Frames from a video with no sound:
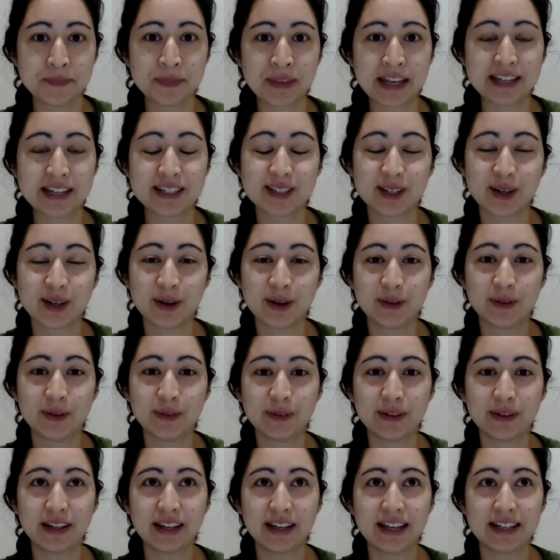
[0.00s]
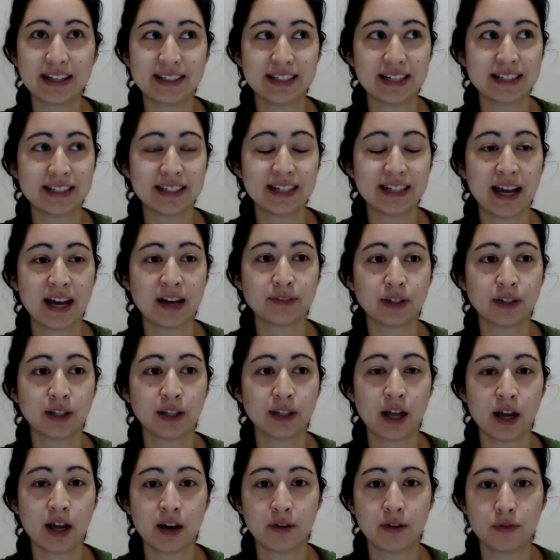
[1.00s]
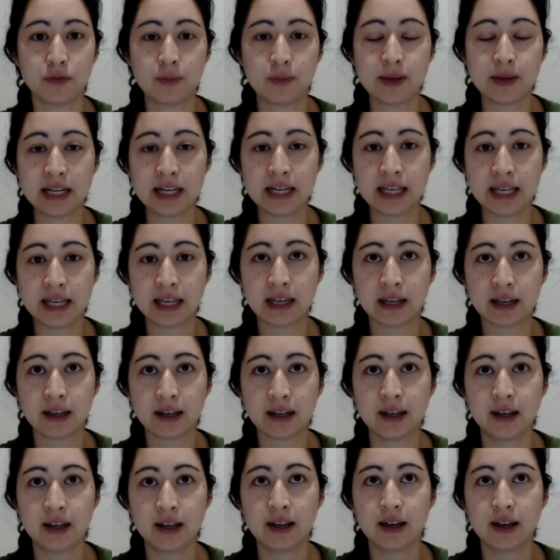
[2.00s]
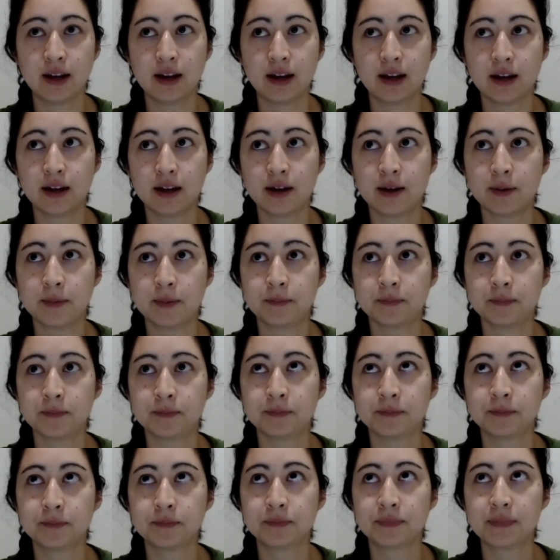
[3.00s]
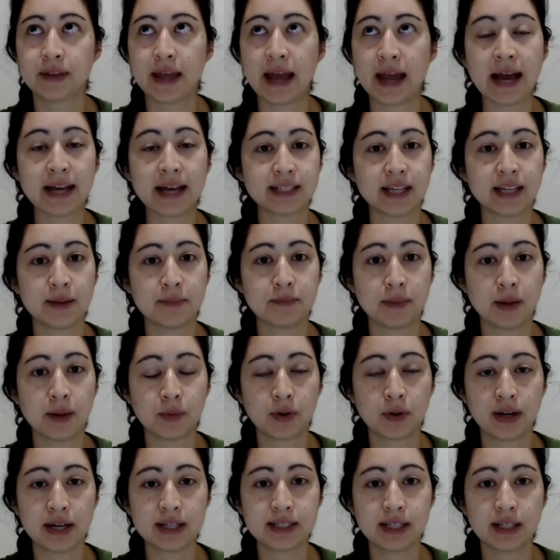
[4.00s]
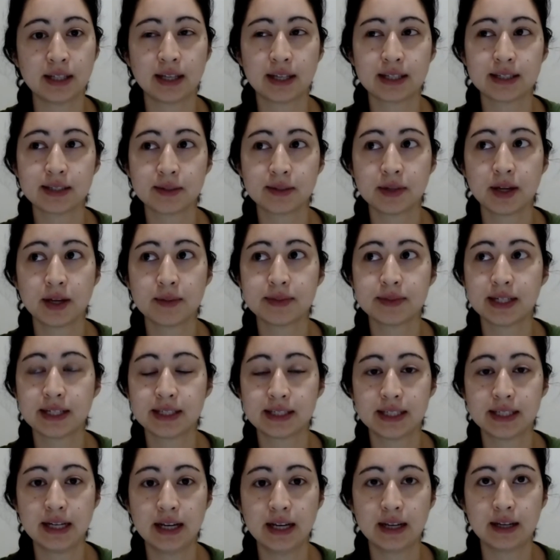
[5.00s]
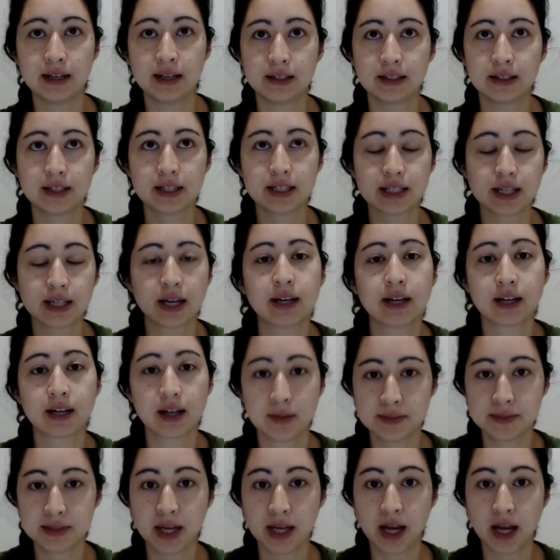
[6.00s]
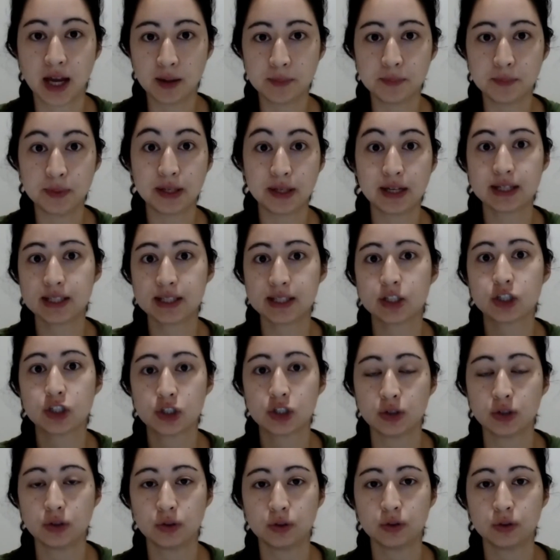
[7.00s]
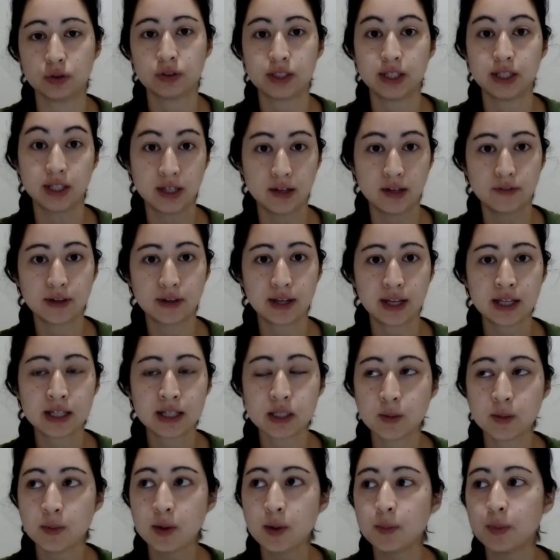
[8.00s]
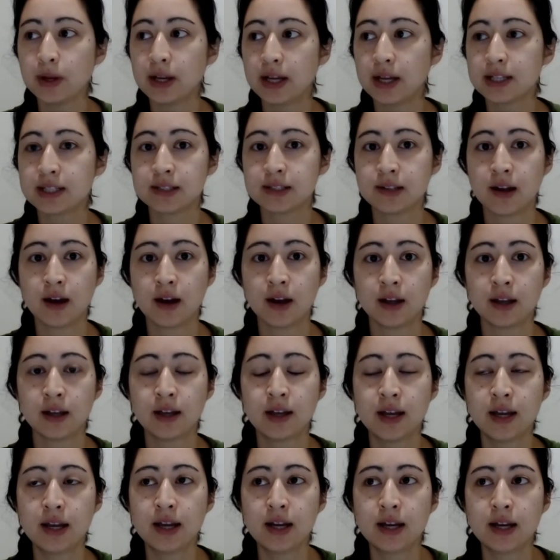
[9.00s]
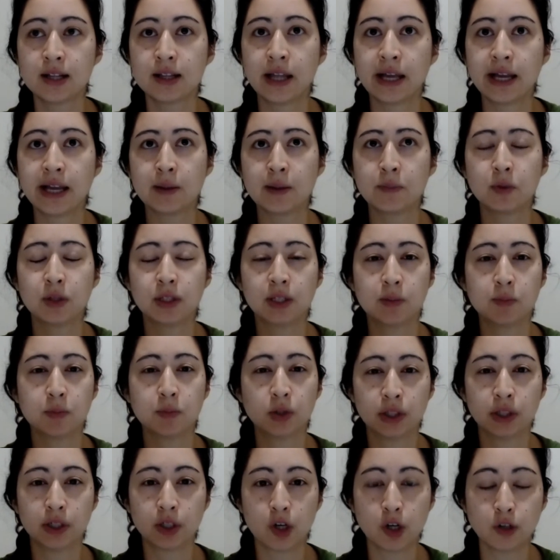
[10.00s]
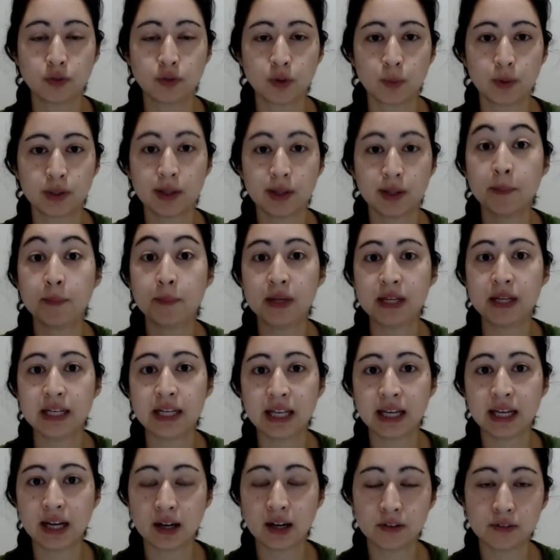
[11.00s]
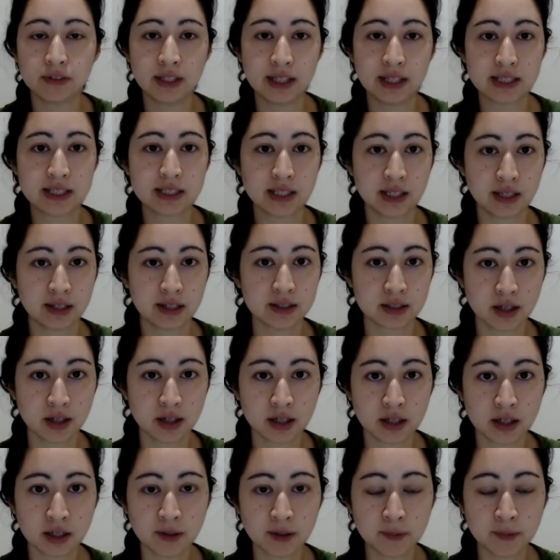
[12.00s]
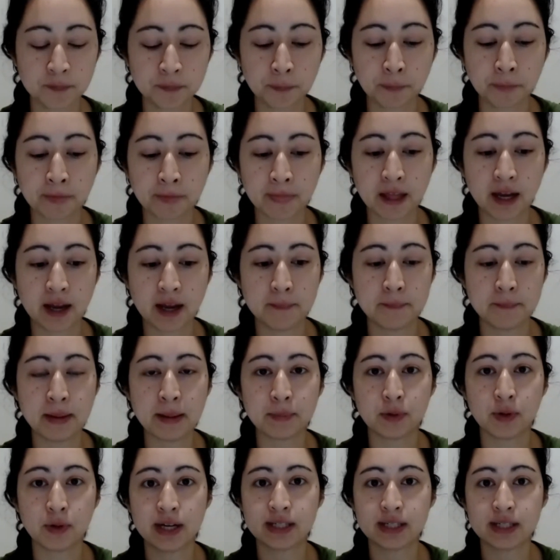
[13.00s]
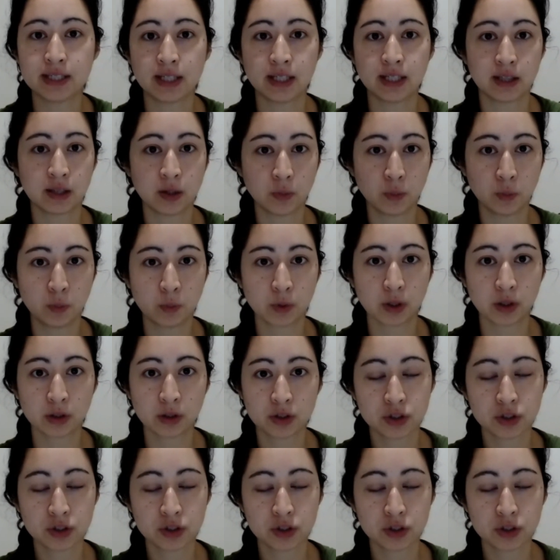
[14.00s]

So it doesn't have a lot of meaning as I'm memorizing. Like sometimes it just kind of comes up because it's so significant to me, but it's not like I'm really mulling over what the meaning of these things are. I'm memorizing the word